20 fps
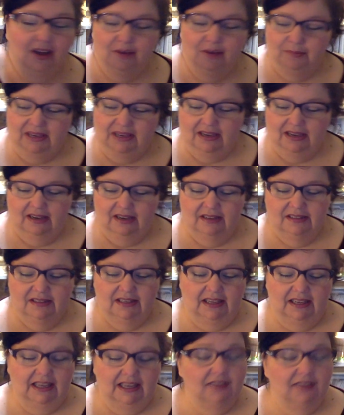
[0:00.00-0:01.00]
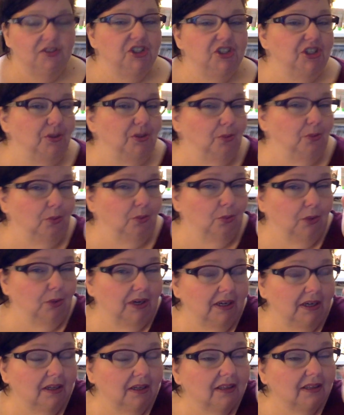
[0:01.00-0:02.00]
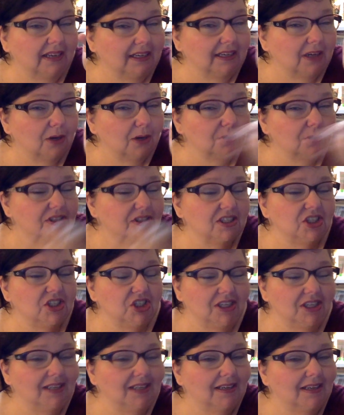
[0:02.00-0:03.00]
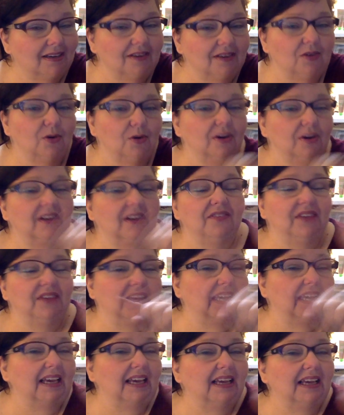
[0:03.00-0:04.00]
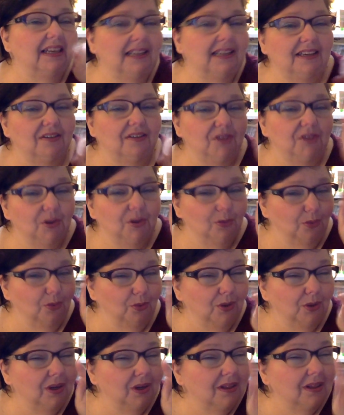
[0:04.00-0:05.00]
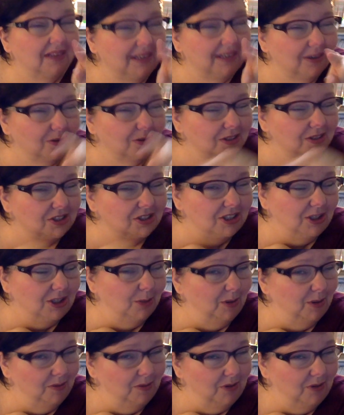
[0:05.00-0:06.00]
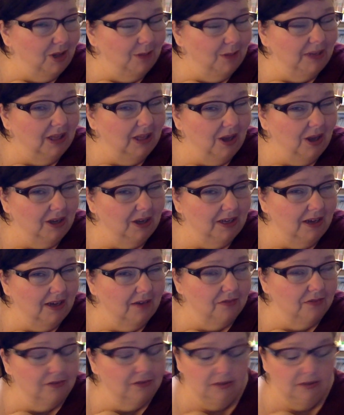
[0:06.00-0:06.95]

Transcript: Because if she really knows the Gina or if any of you really know the Gina, you've been following me long enough.